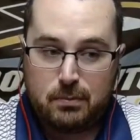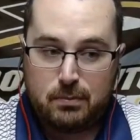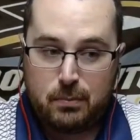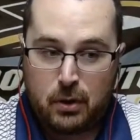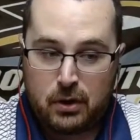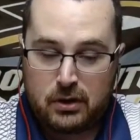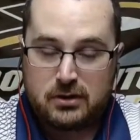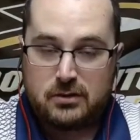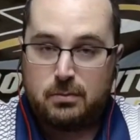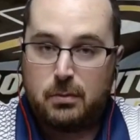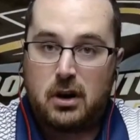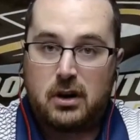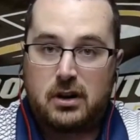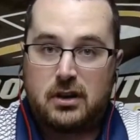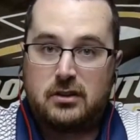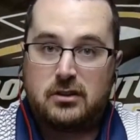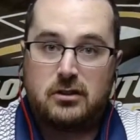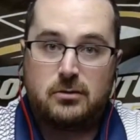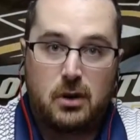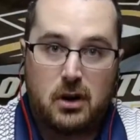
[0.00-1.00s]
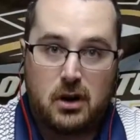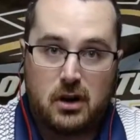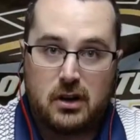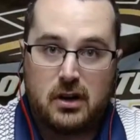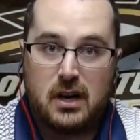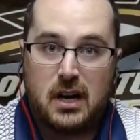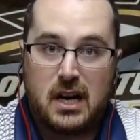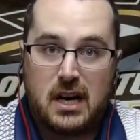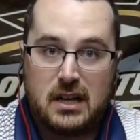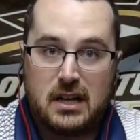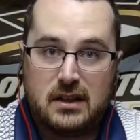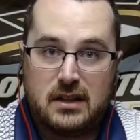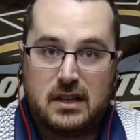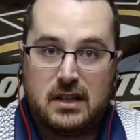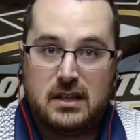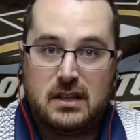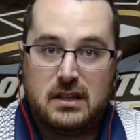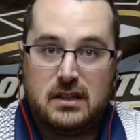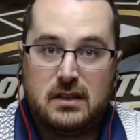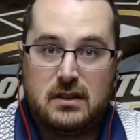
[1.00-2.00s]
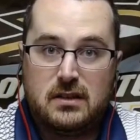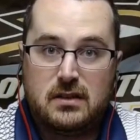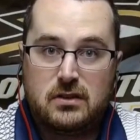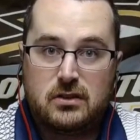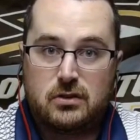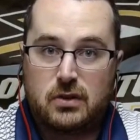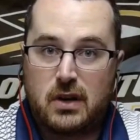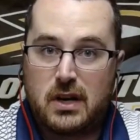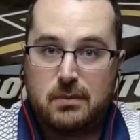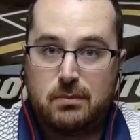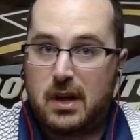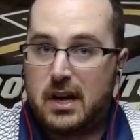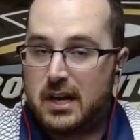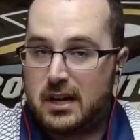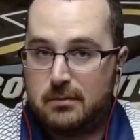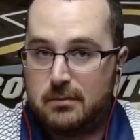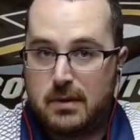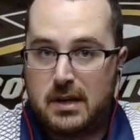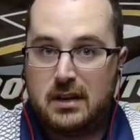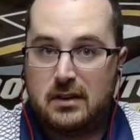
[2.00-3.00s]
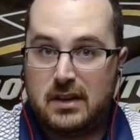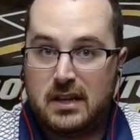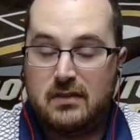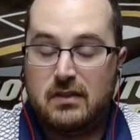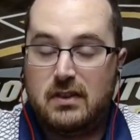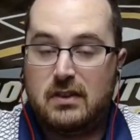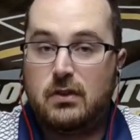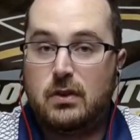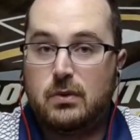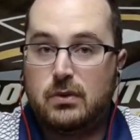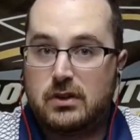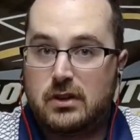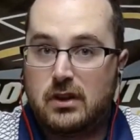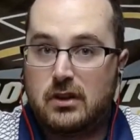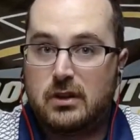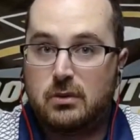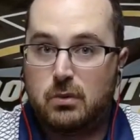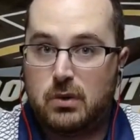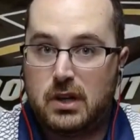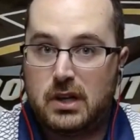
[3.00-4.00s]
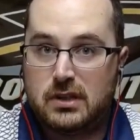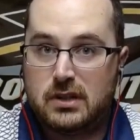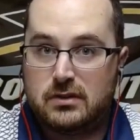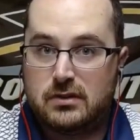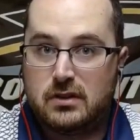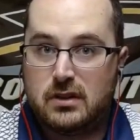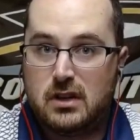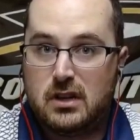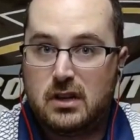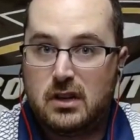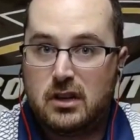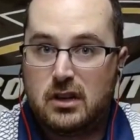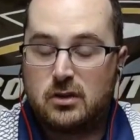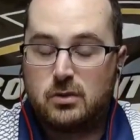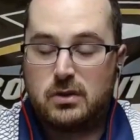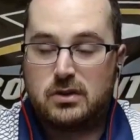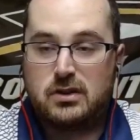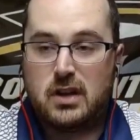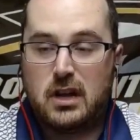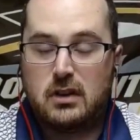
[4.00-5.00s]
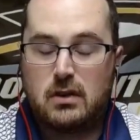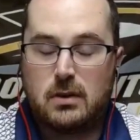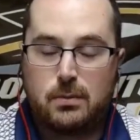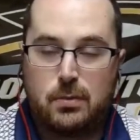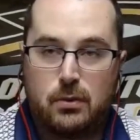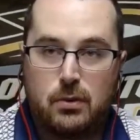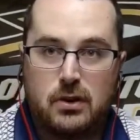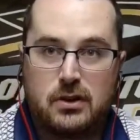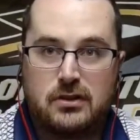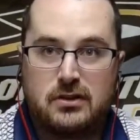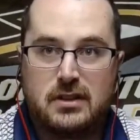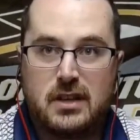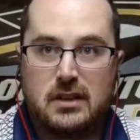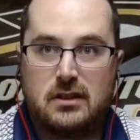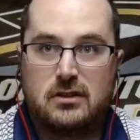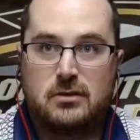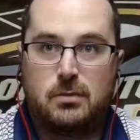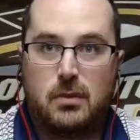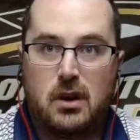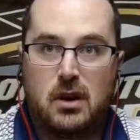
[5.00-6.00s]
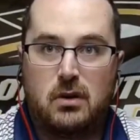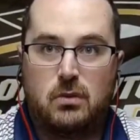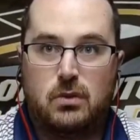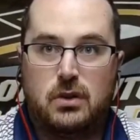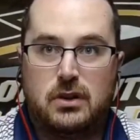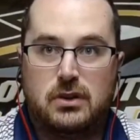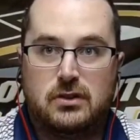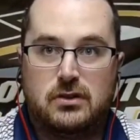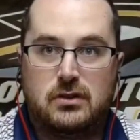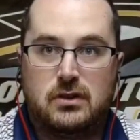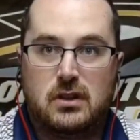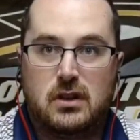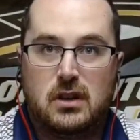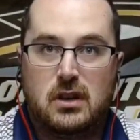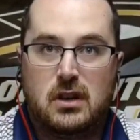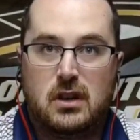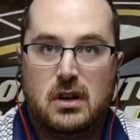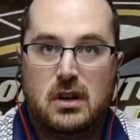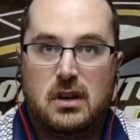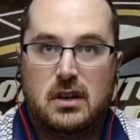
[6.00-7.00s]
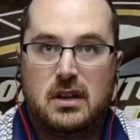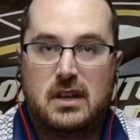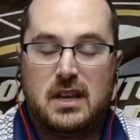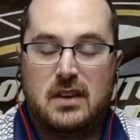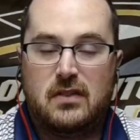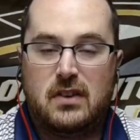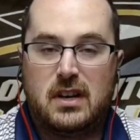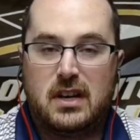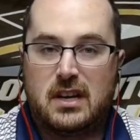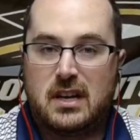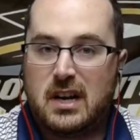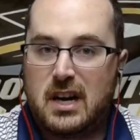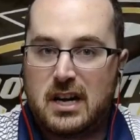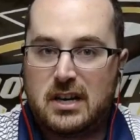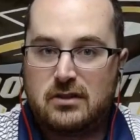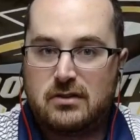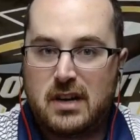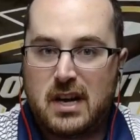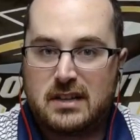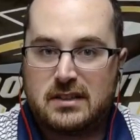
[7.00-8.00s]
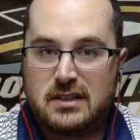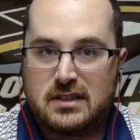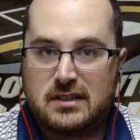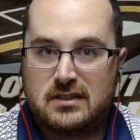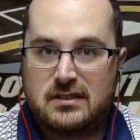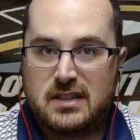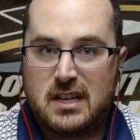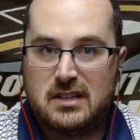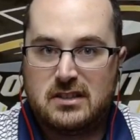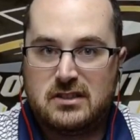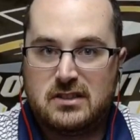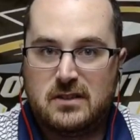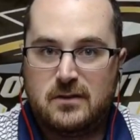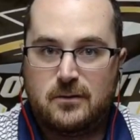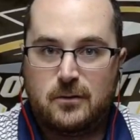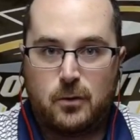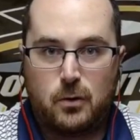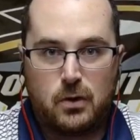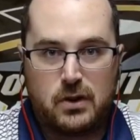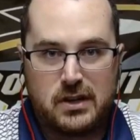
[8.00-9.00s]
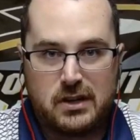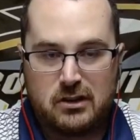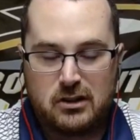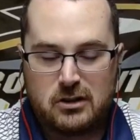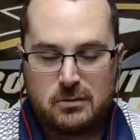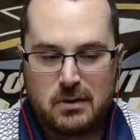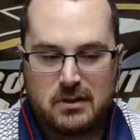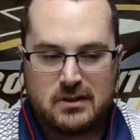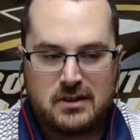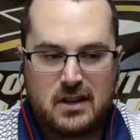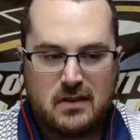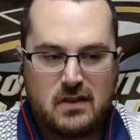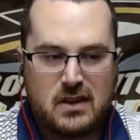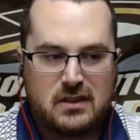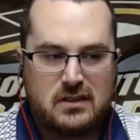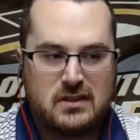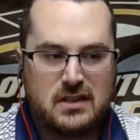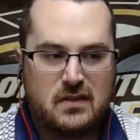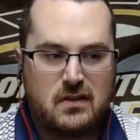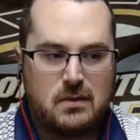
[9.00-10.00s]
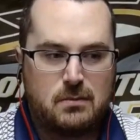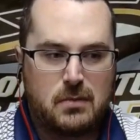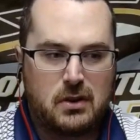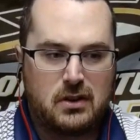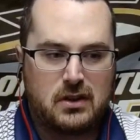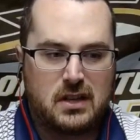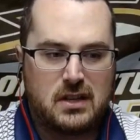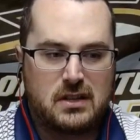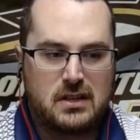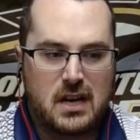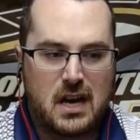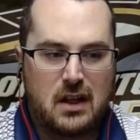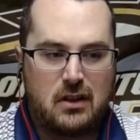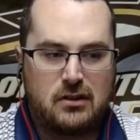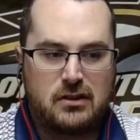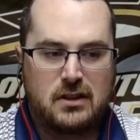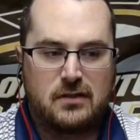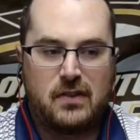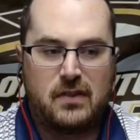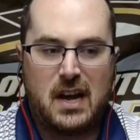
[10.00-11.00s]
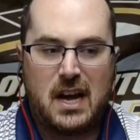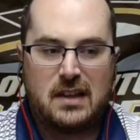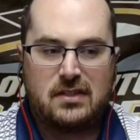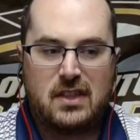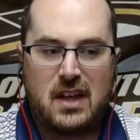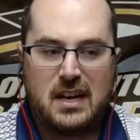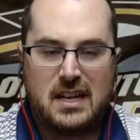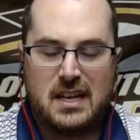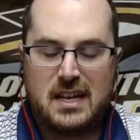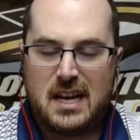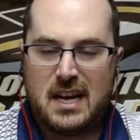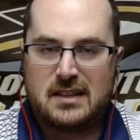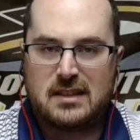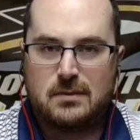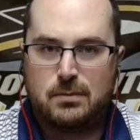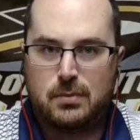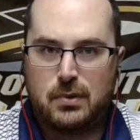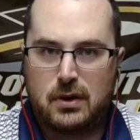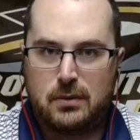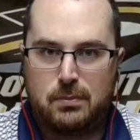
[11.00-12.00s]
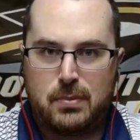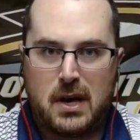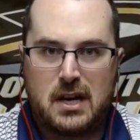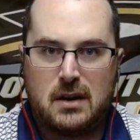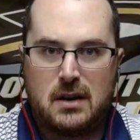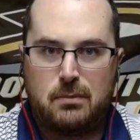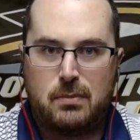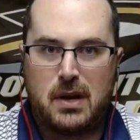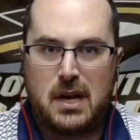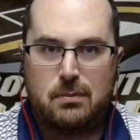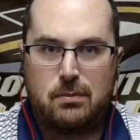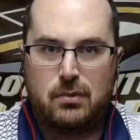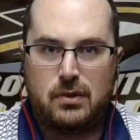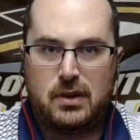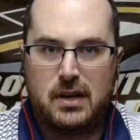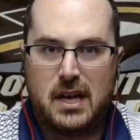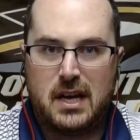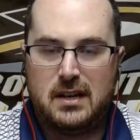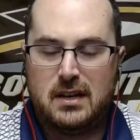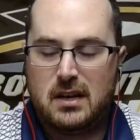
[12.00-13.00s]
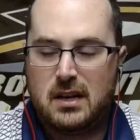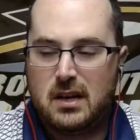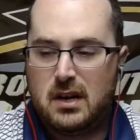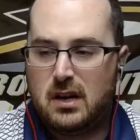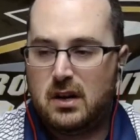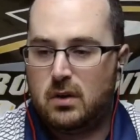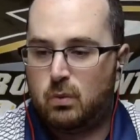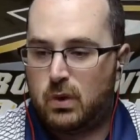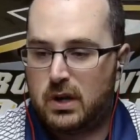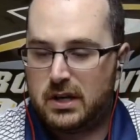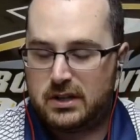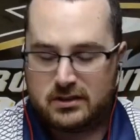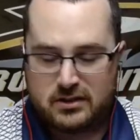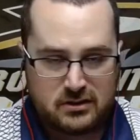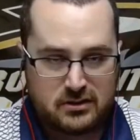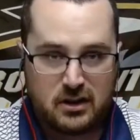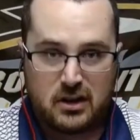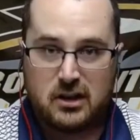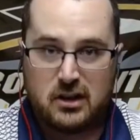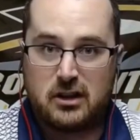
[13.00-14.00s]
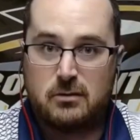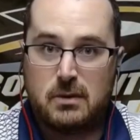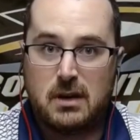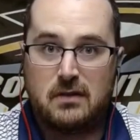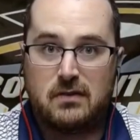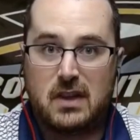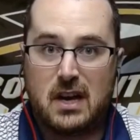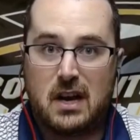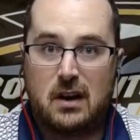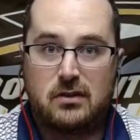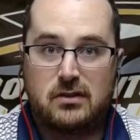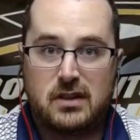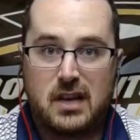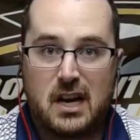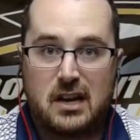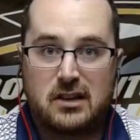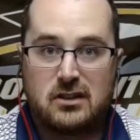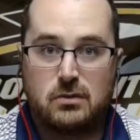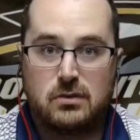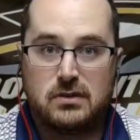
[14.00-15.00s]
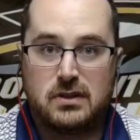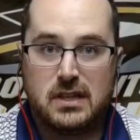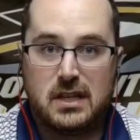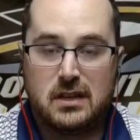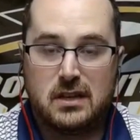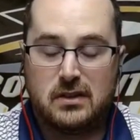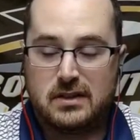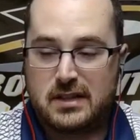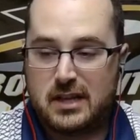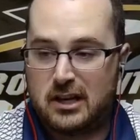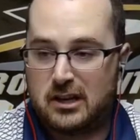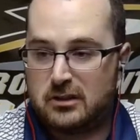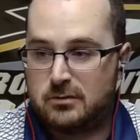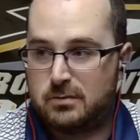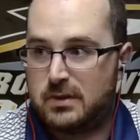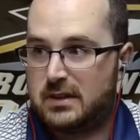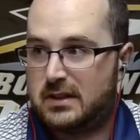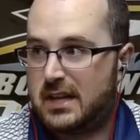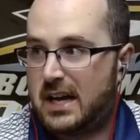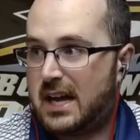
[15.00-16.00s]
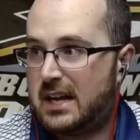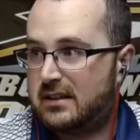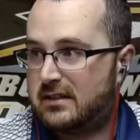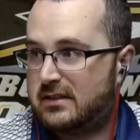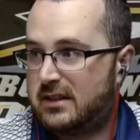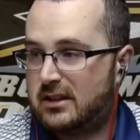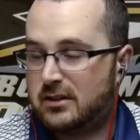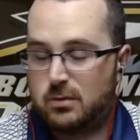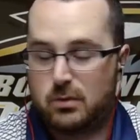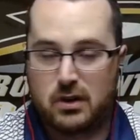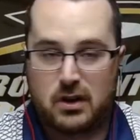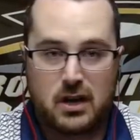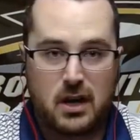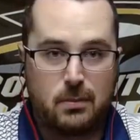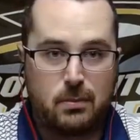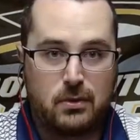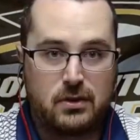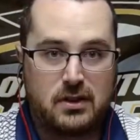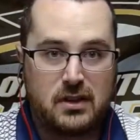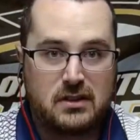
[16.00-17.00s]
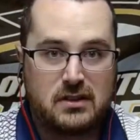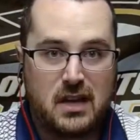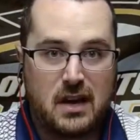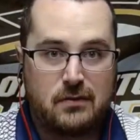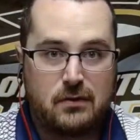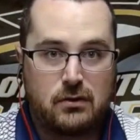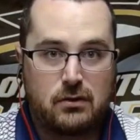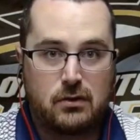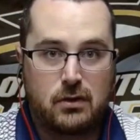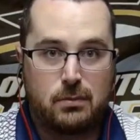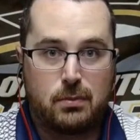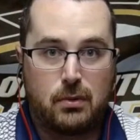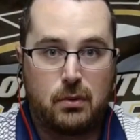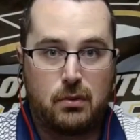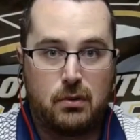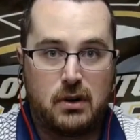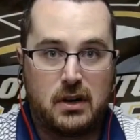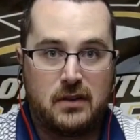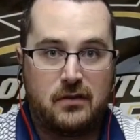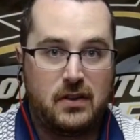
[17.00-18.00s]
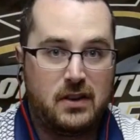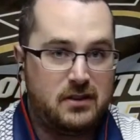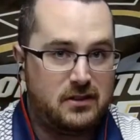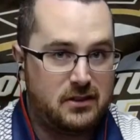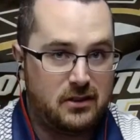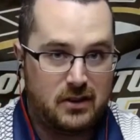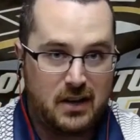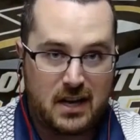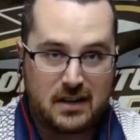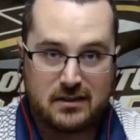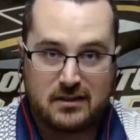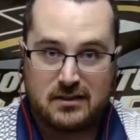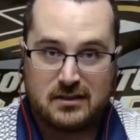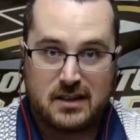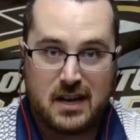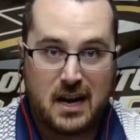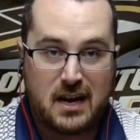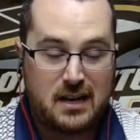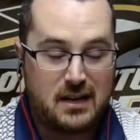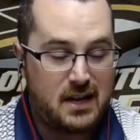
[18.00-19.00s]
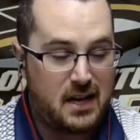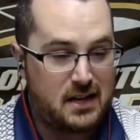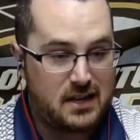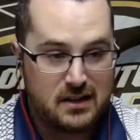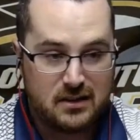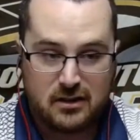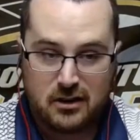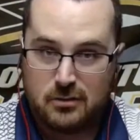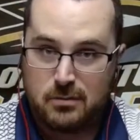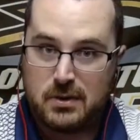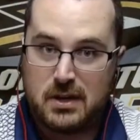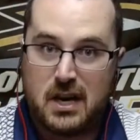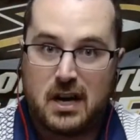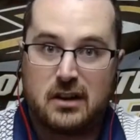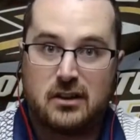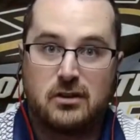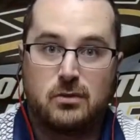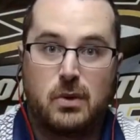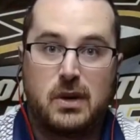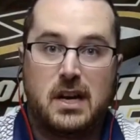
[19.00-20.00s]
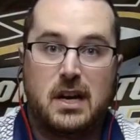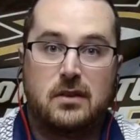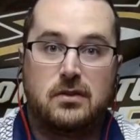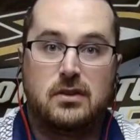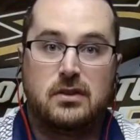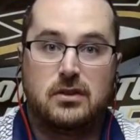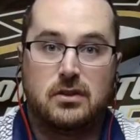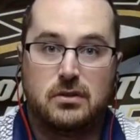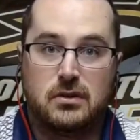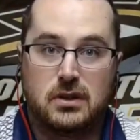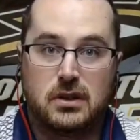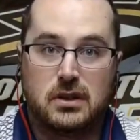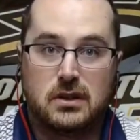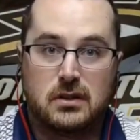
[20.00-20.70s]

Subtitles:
puts Marcus Smart on the trade block immediately, even if it already was. Because we saw the reports that Smart was given a contract extension, 4 years, about $77 million. The fact that he hasn't put pen to paper yet, one, stuns me if that was an actual deal, and tells me that since we're a couple days after the report, if he still hasn't signed it yet, he could be on his way out the door.